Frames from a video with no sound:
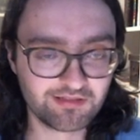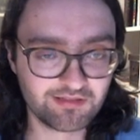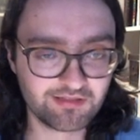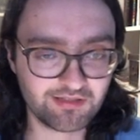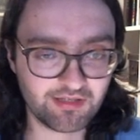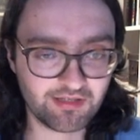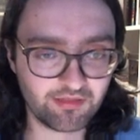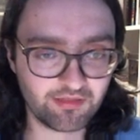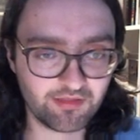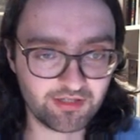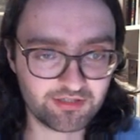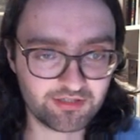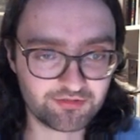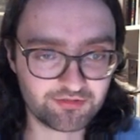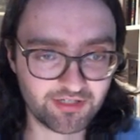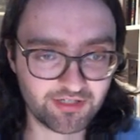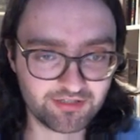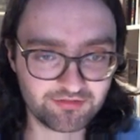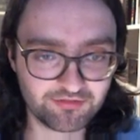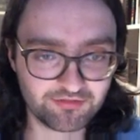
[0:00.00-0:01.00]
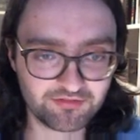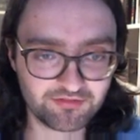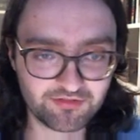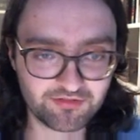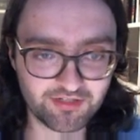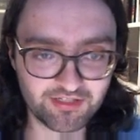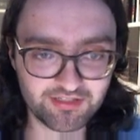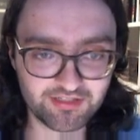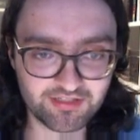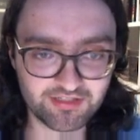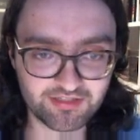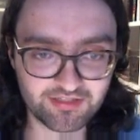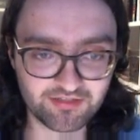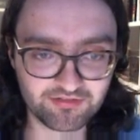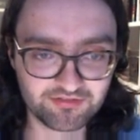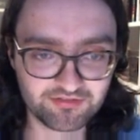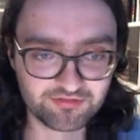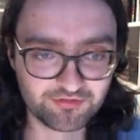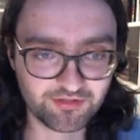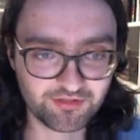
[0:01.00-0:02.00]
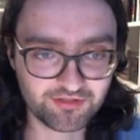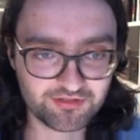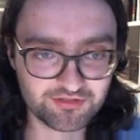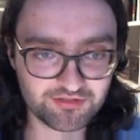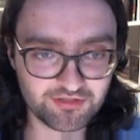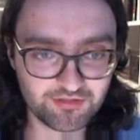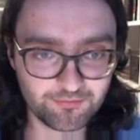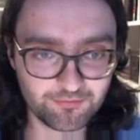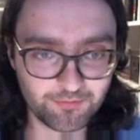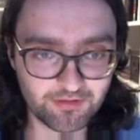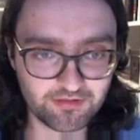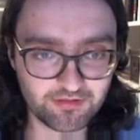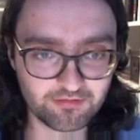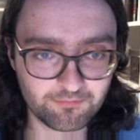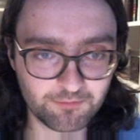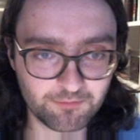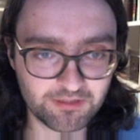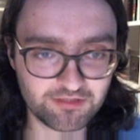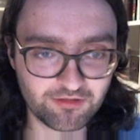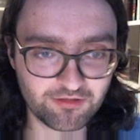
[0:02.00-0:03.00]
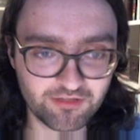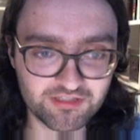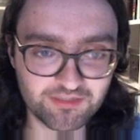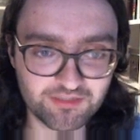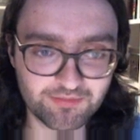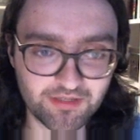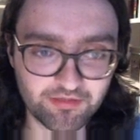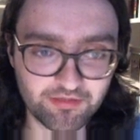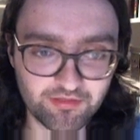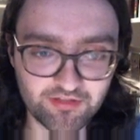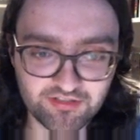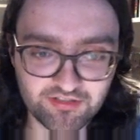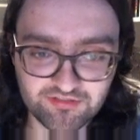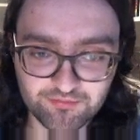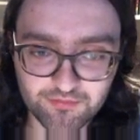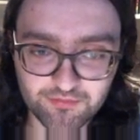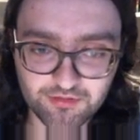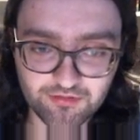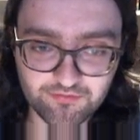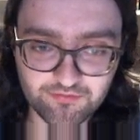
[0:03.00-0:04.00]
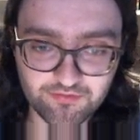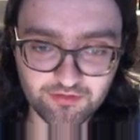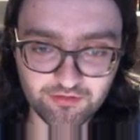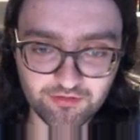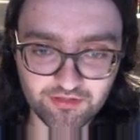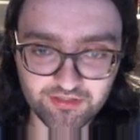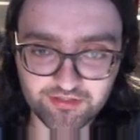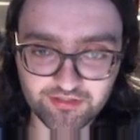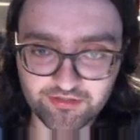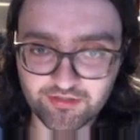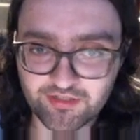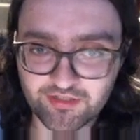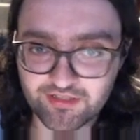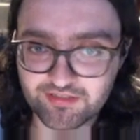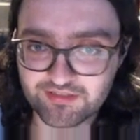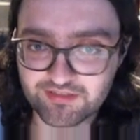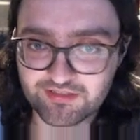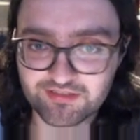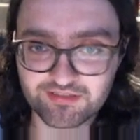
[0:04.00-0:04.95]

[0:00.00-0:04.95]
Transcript: And they try to strike at our structure. We talked about this move earlier on.